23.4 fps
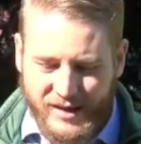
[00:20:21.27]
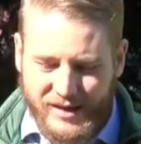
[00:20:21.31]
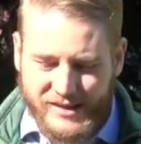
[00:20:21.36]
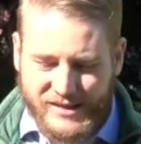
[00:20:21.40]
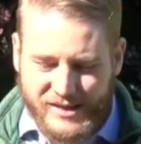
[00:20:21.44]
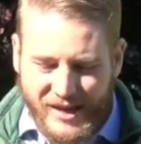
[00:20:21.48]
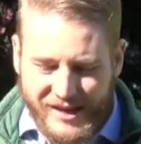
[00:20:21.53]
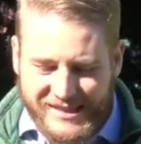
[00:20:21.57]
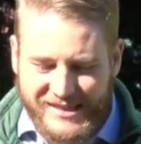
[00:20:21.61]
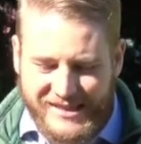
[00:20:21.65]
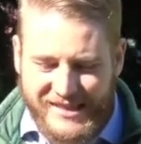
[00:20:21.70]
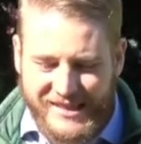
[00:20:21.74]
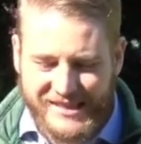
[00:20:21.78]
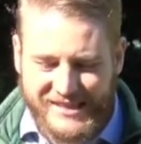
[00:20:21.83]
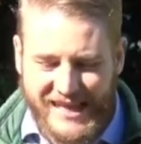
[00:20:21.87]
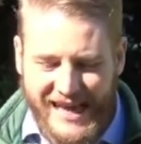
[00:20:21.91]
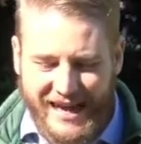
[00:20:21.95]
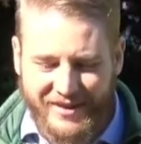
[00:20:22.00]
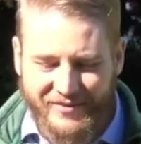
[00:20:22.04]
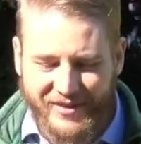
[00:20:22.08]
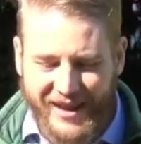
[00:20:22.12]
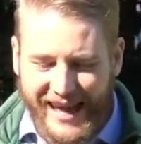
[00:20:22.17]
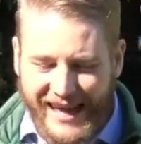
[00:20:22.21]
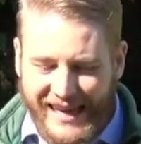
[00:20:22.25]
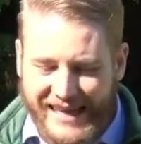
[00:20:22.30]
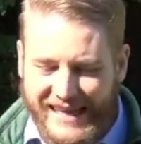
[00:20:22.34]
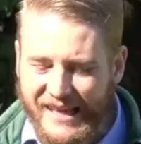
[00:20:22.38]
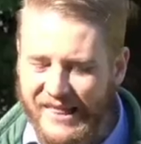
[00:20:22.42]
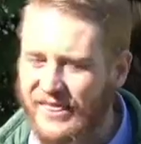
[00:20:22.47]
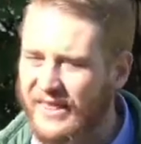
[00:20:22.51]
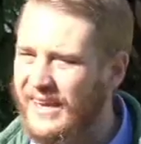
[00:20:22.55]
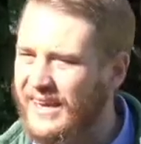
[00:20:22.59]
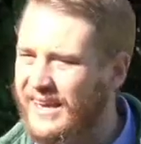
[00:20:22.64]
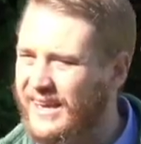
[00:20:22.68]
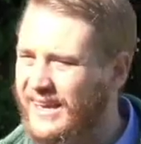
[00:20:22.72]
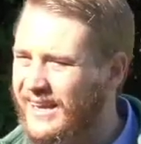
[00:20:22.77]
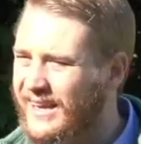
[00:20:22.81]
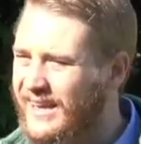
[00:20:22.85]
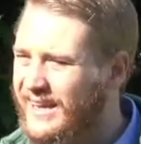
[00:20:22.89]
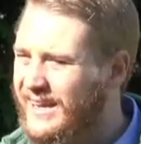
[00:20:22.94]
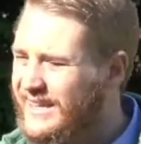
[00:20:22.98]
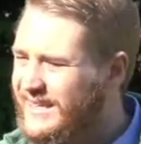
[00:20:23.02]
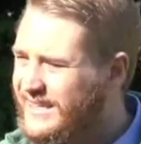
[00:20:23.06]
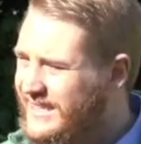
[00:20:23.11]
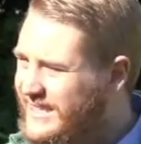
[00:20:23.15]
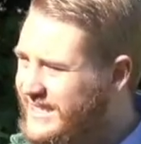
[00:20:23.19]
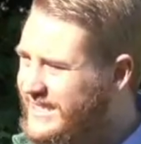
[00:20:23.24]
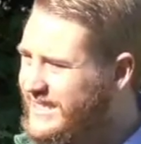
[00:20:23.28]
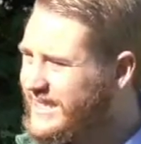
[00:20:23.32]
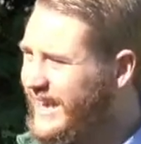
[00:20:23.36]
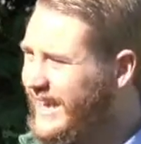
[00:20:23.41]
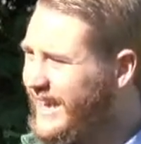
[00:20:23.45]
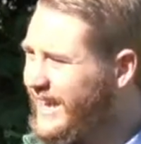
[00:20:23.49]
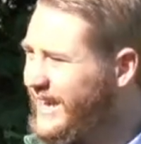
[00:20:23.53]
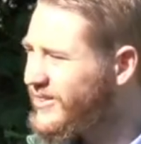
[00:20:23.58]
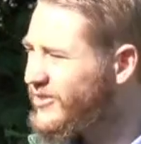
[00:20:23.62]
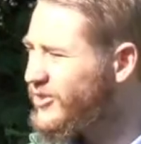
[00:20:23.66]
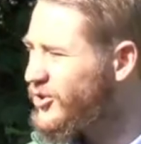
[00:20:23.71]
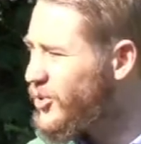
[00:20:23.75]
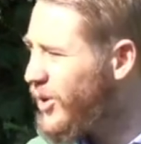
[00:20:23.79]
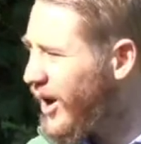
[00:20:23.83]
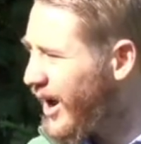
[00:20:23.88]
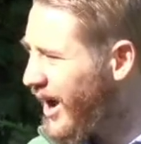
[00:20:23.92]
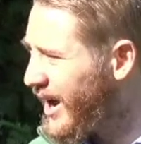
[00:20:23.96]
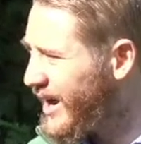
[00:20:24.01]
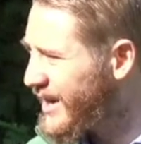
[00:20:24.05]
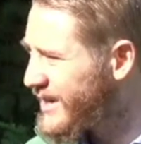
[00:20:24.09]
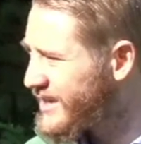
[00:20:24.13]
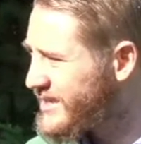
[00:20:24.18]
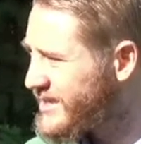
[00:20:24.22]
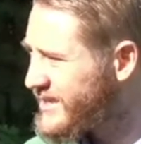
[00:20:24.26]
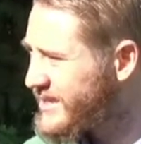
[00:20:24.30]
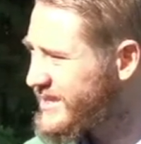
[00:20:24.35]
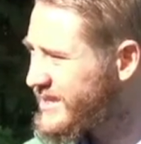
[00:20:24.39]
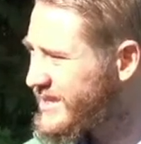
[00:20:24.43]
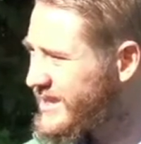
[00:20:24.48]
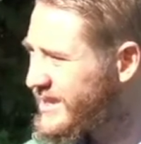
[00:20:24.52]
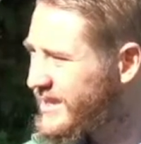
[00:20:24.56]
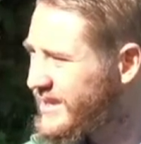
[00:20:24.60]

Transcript: Does this have anything to say to us?